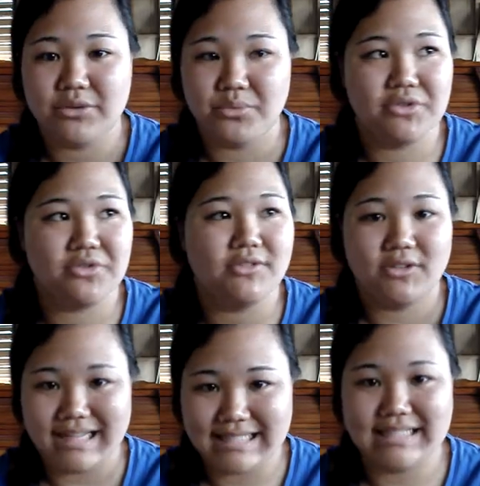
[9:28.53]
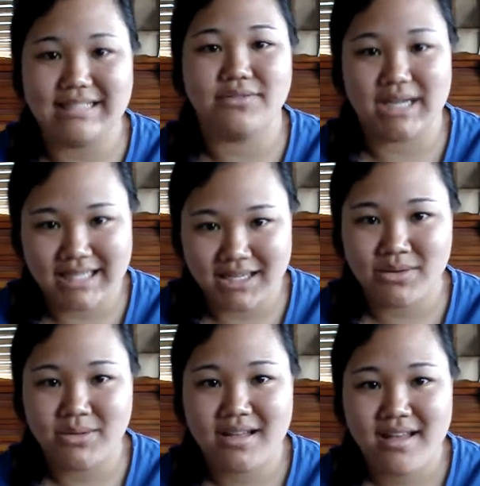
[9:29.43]
an original idea right
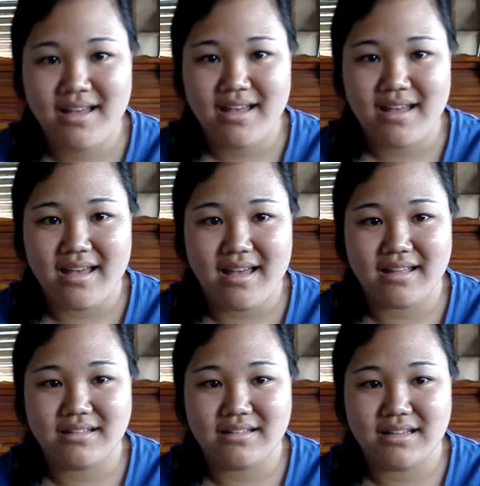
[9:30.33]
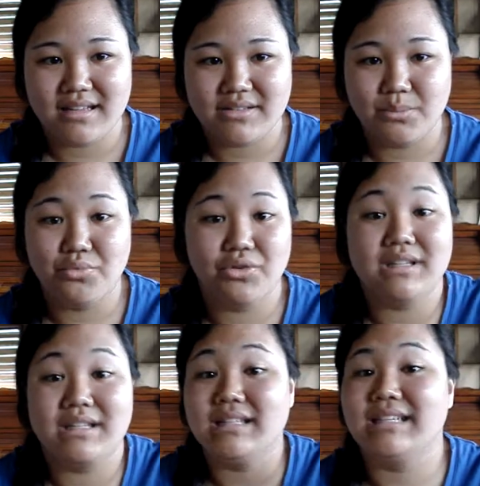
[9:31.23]
now, and it's
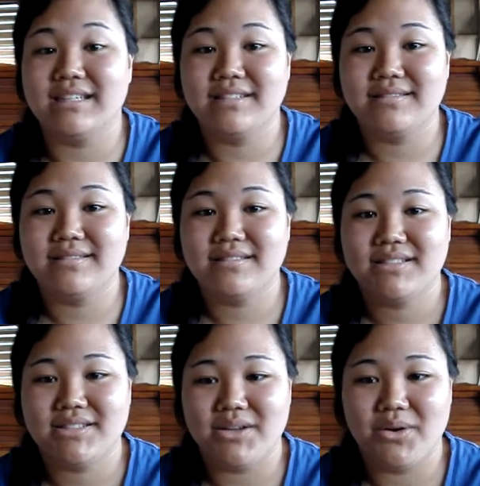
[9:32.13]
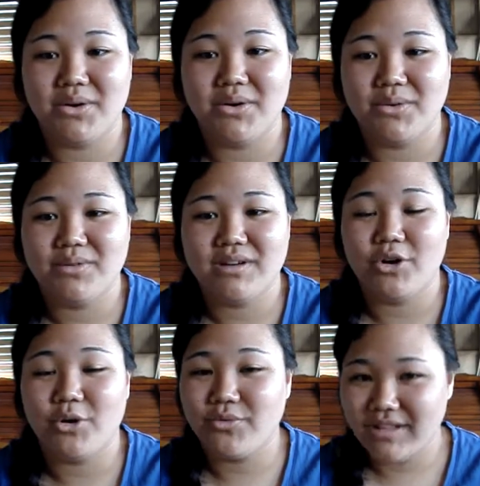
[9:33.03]
brilliantly done. So
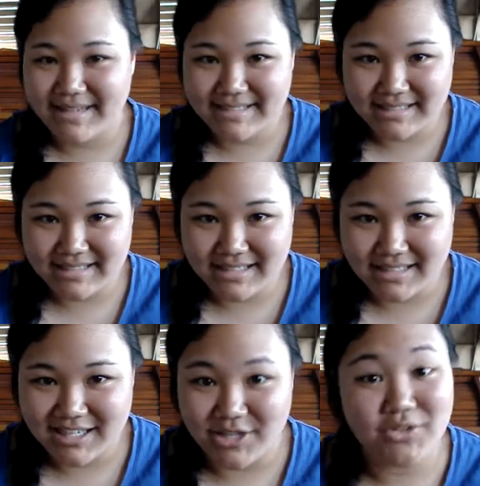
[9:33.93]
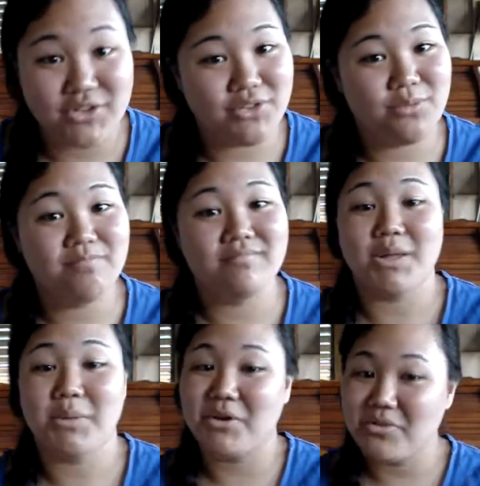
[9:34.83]
hopefully you guys see it, and if you do,
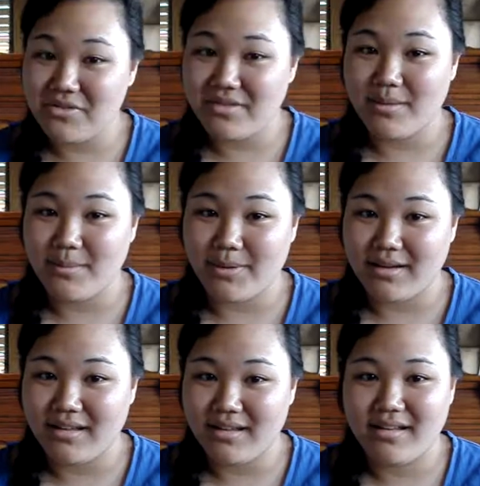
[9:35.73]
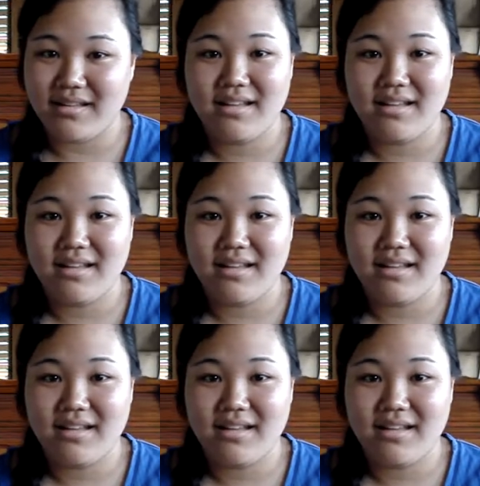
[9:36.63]
let me know what you think about it.